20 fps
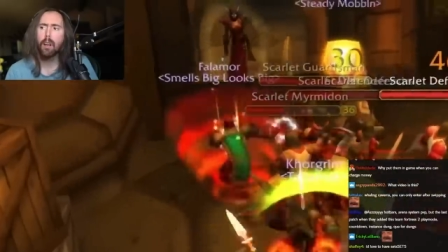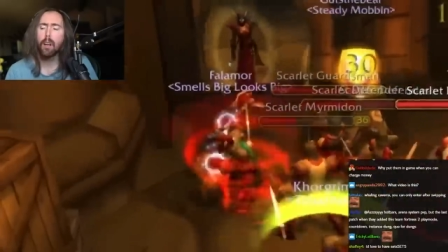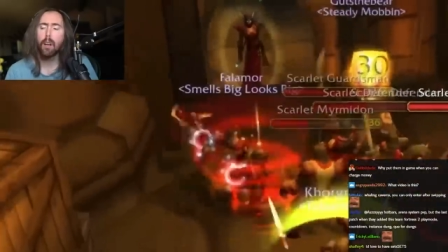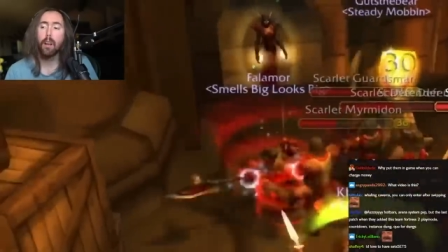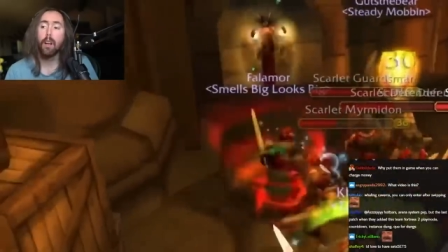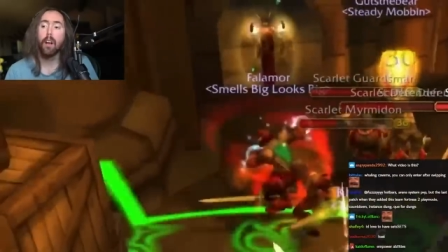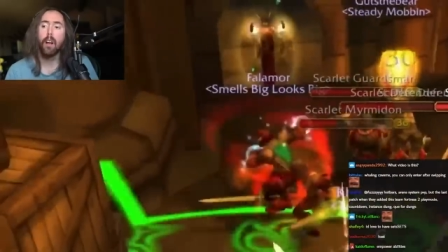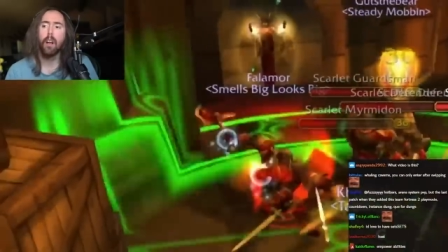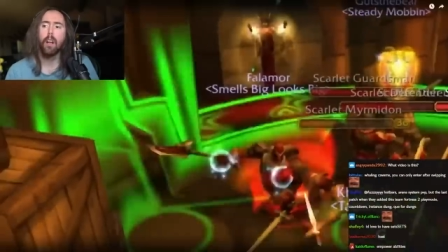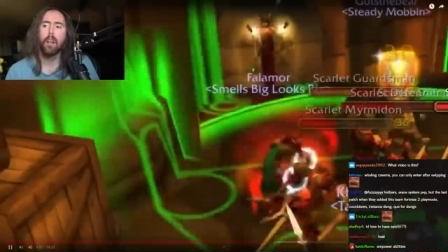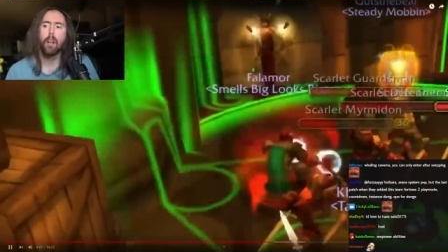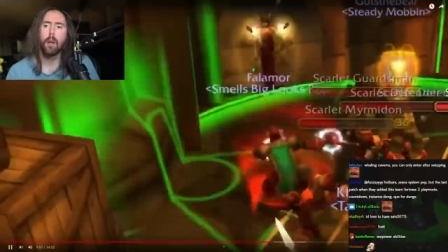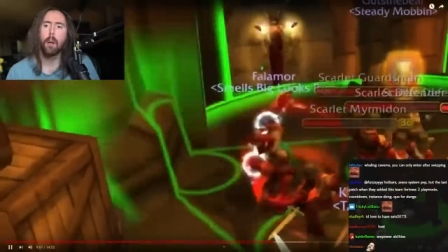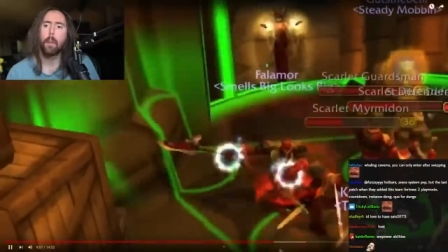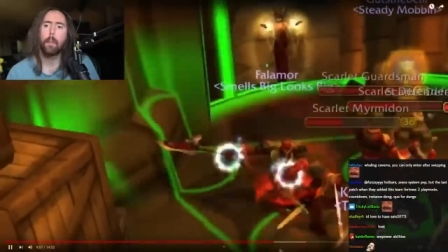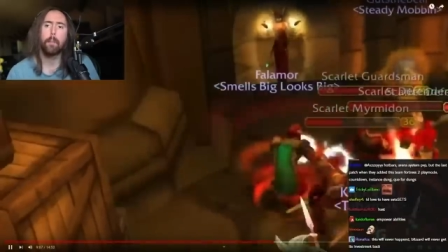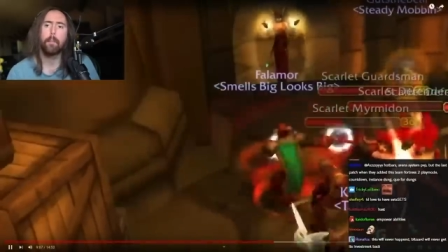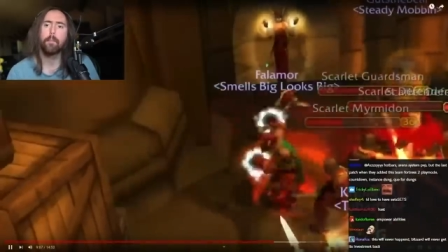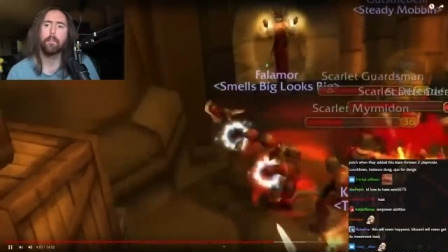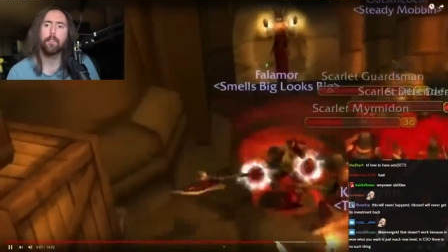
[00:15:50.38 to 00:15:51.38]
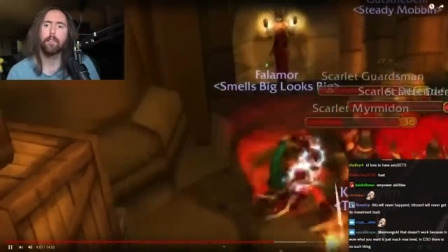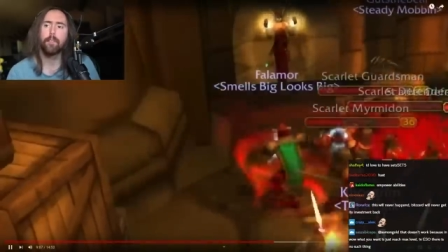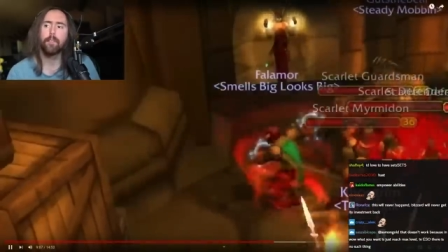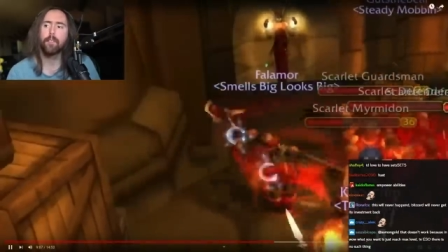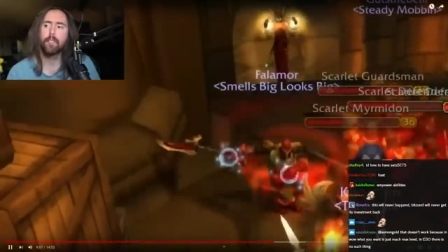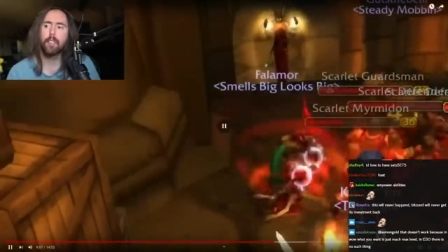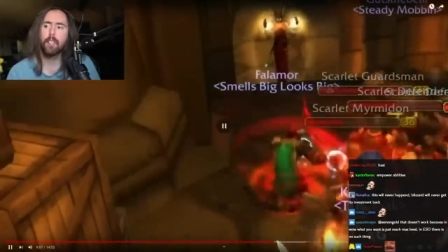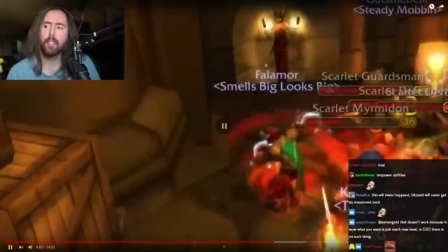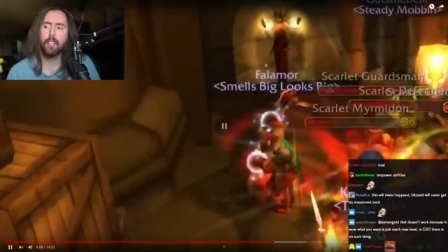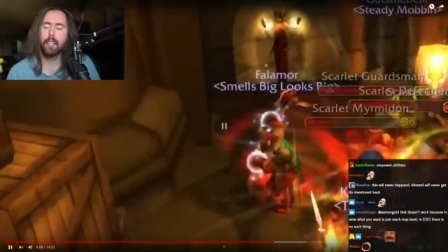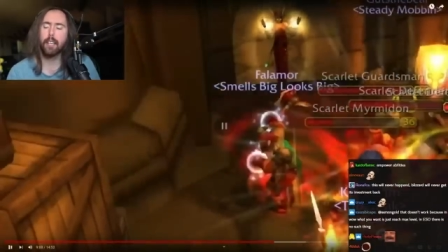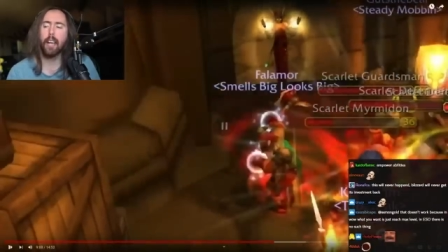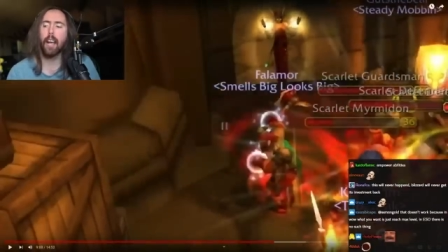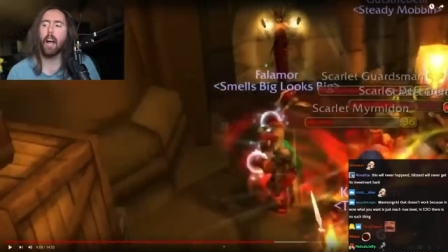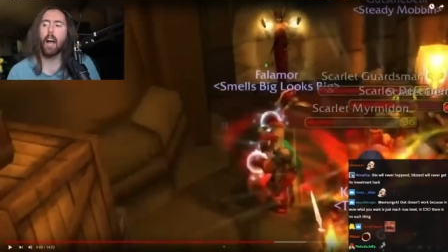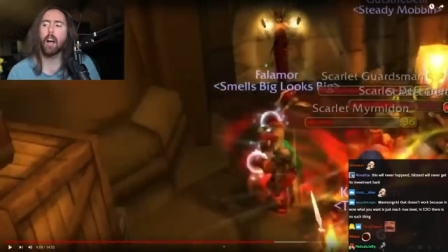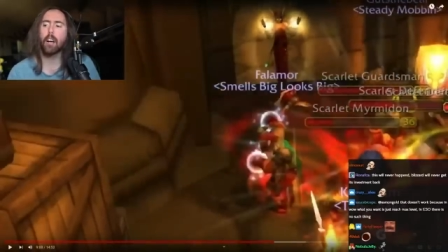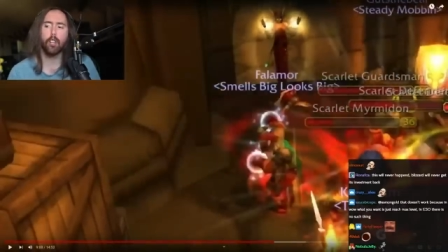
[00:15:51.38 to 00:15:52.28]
incredible. More set. Yeah,